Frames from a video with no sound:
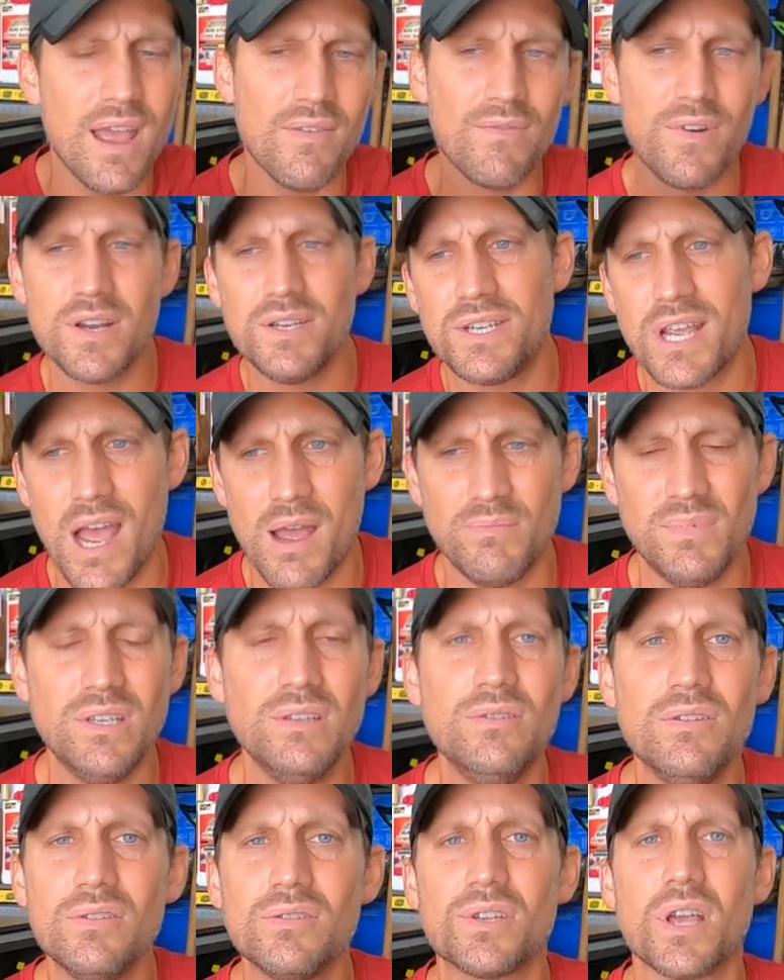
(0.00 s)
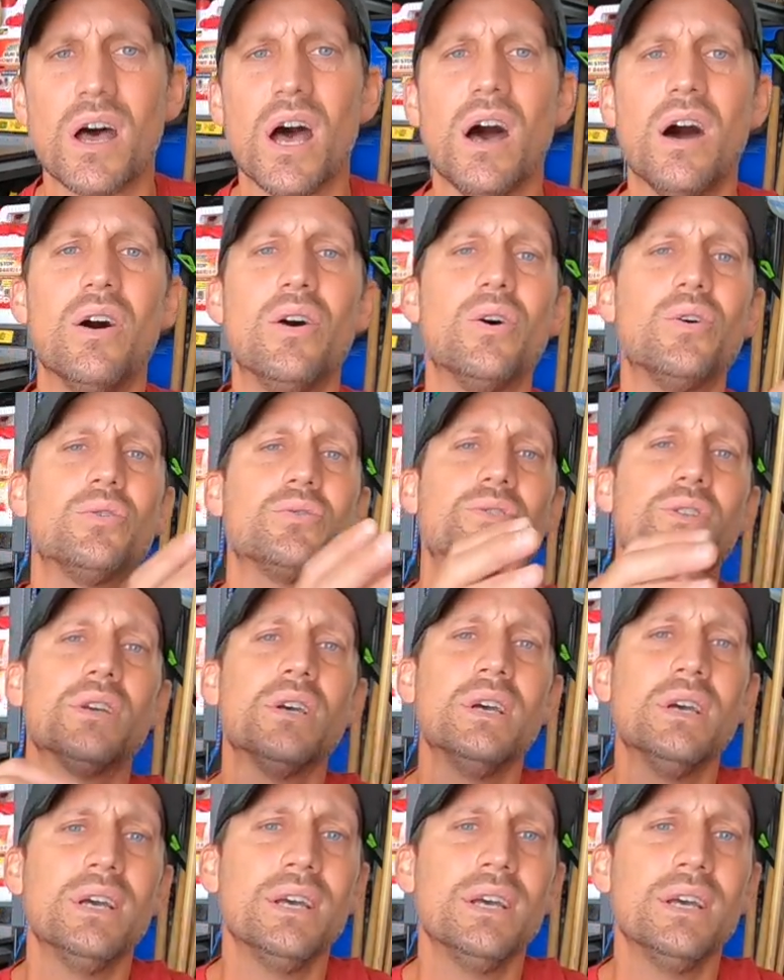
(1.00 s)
every time you use a hose